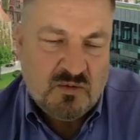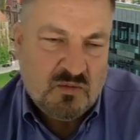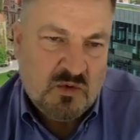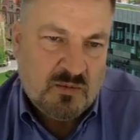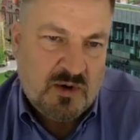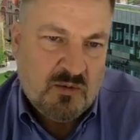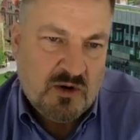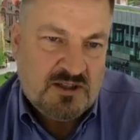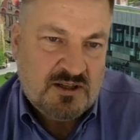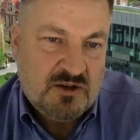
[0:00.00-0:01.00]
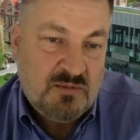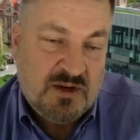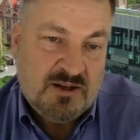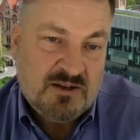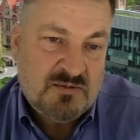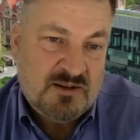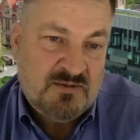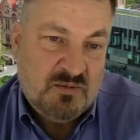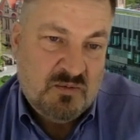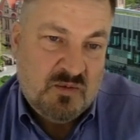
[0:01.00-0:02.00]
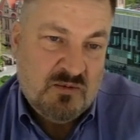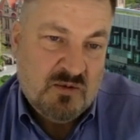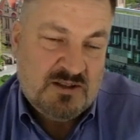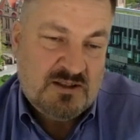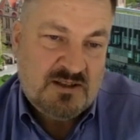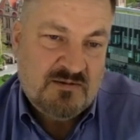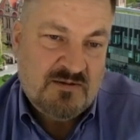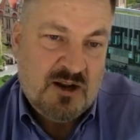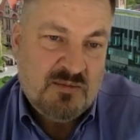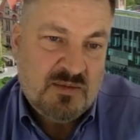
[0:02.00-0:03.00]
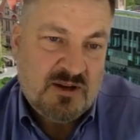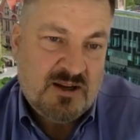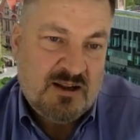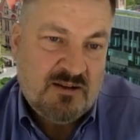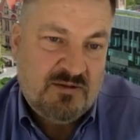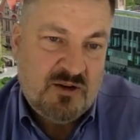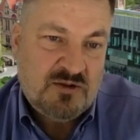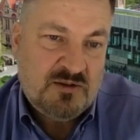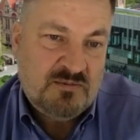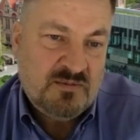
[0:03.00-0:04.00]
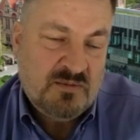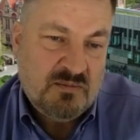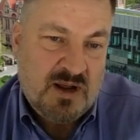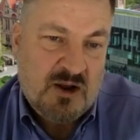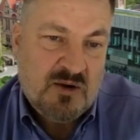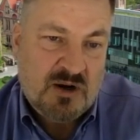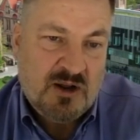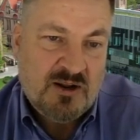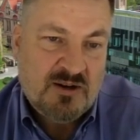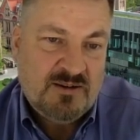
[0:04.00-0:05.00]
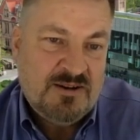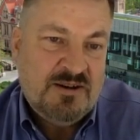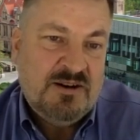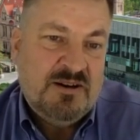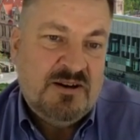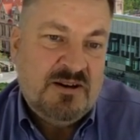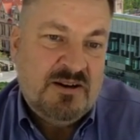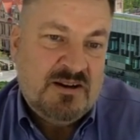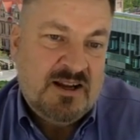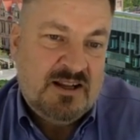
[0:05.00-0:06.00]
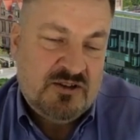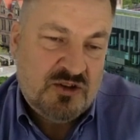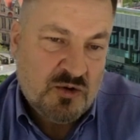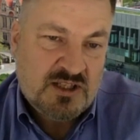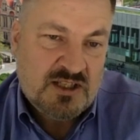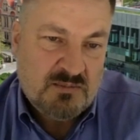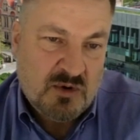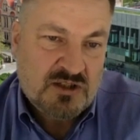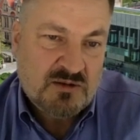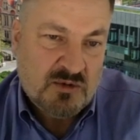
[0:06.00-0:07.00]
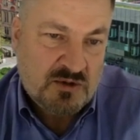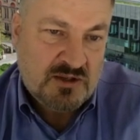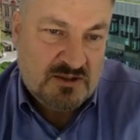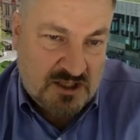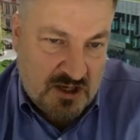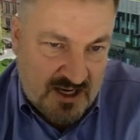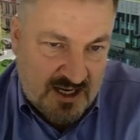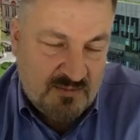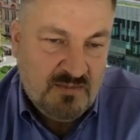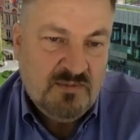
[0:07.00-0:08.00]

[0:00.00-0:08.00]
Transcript: What we want to do, because we want to develop a fusion power plant in the shortest possible time,